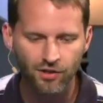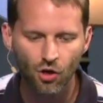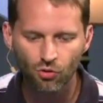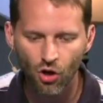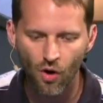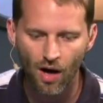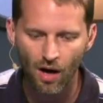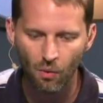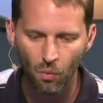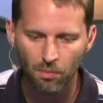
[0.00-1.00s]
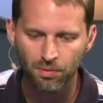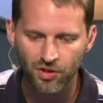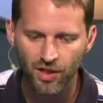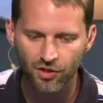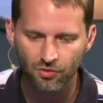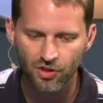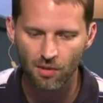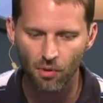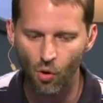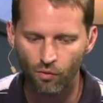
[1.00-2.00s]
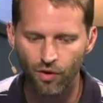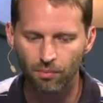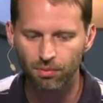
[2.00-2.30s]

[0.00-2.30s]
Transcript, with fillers: I don't know what percentage it was up over the